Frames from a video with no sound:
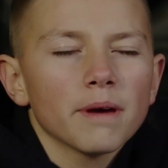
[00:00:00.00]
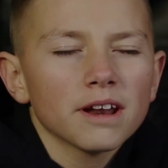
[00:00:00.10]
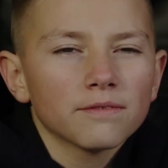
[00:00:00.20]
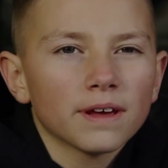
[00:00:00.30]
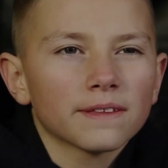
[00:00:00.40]
The
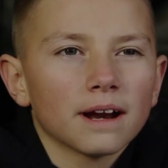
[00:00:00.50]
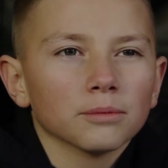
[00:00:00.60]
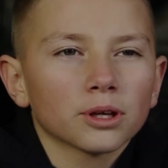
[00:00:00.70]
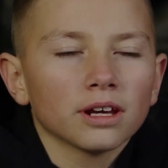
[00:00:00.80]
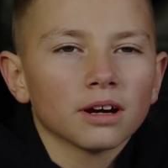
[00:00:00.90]
main event that
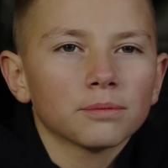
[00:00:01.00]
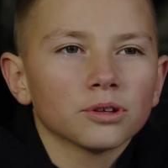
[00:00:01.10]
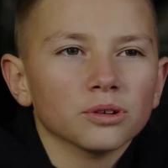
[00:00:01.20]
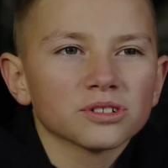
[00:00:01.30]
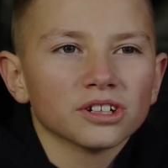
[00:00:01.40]
I'm looking up
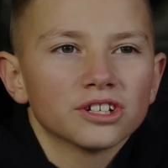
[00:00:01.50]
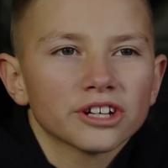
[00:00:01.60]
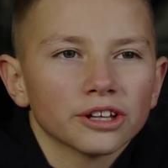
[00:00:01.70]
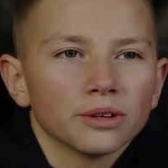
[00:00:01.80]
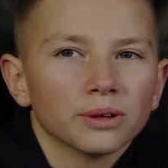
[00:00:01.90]
to is the
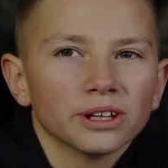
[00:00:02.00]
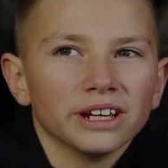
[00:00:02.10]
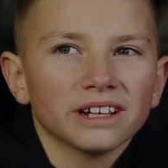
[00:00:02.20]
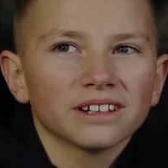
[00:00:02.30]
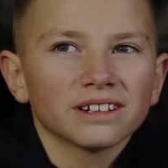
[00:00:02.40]
Chili
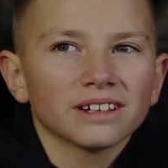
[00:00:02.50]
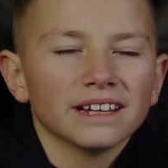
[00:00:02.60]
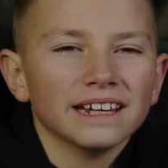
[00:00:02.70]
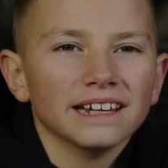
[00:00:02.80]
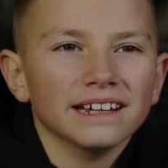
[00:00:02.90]
Willy
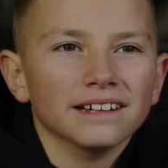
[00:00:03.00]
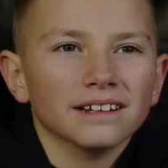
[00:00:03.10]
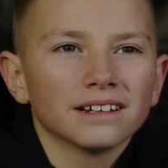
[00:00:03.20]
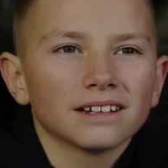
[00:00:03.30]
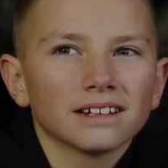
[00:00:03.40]

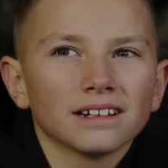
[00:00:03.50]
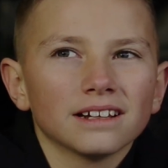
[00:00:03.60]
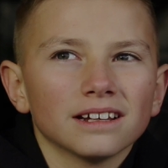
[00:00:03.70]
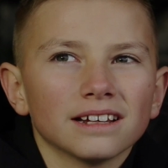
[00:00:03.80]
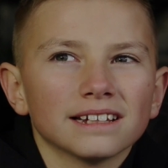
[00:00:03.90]
in,
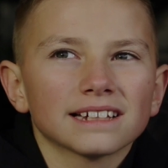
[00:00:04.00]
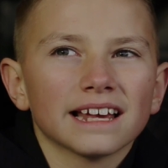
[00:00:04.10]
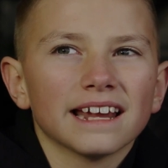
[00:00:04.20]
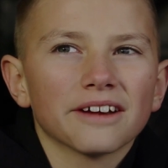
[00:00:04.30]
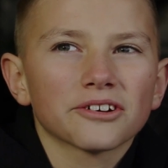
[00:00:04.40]
is
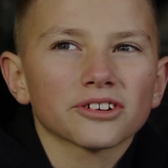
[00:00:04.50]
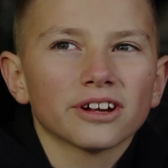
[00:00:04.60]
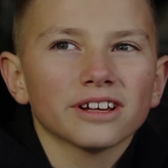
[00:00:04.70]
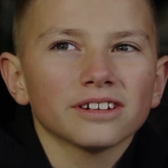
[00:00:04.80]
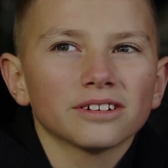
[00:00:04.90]
that
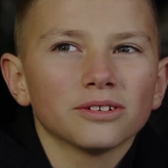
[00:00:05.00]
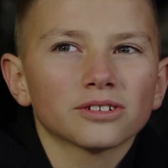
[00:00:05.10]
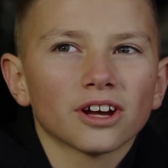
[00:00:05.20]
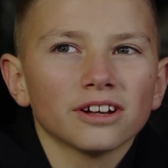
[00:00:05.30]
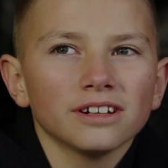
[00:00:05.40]
Arizona?
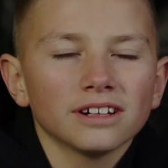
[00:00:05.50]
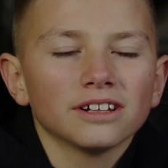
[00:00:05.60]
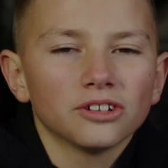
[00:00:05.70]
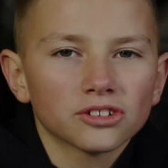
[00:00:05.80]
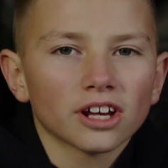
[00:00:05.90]

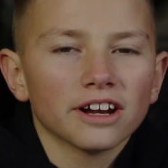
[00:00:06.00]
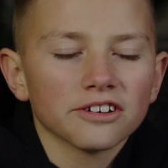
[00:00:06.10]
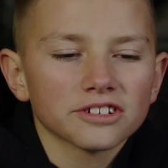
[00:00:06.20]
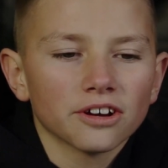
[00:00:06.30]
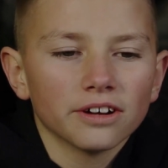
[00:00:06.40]
Tucson,
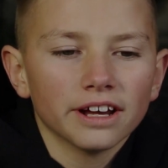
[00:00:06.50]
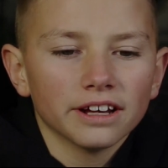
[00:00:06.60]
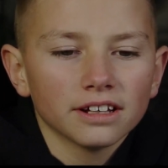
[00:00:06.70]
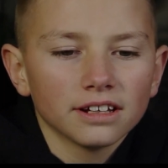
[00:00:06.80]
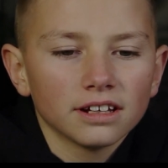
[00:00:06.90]

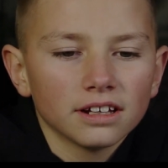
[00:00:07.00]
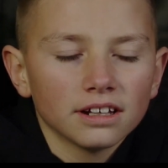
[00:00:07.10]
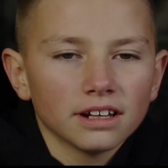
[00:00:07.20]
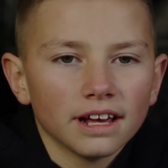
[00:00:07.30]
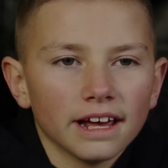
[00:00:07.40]
Arizona,
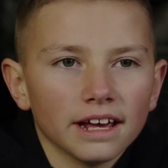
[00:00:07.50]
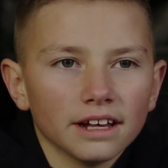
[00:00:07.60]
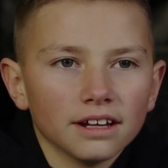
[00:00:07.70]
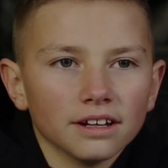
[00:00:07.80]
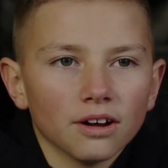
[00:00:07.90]

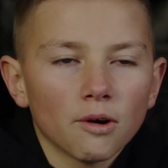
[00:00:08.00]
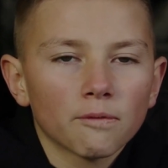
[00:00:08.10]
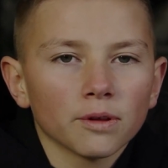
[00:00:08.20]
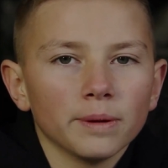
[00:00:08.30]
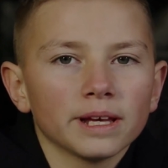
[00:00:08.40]
and
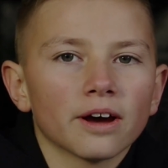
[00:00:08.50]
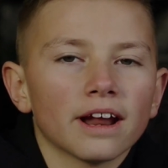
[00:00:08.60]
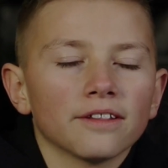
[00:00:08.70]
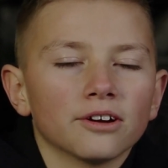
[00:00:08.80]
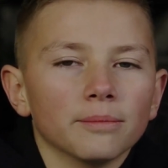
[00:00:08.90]
hopefully we can go
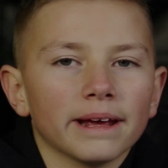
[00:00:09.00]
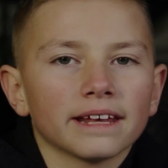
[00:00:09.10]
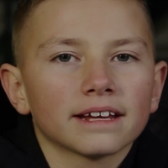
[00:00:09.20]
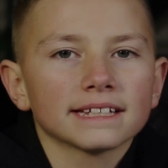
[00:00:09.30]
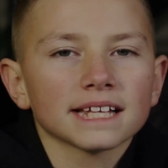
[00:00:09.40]
down there and
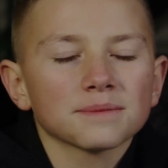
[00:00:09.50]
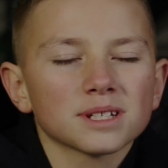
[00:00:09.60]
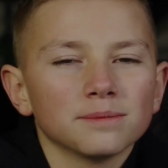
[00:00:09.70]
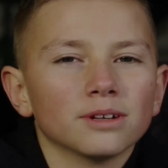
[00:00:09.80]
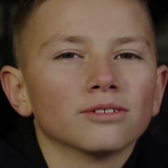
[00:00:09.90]
make it, because that's
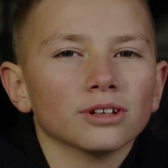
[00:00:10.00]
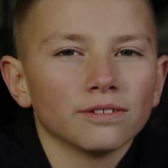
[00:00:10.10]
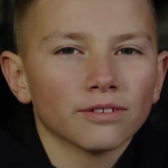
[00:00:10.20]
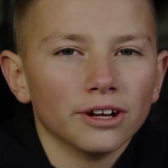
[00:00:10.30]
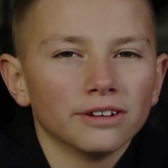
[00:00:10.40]
supposed to be a
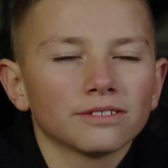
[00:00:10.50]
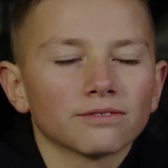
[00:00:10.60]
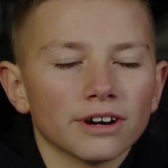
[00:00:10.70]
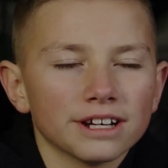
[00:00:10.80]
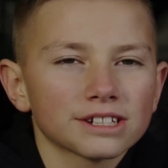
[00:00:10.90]
really fun
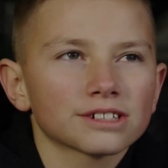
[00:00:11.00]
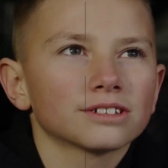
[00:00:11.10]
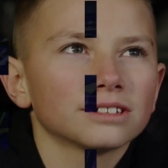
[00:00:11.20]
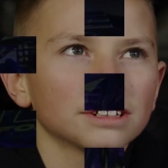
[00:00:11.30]
race.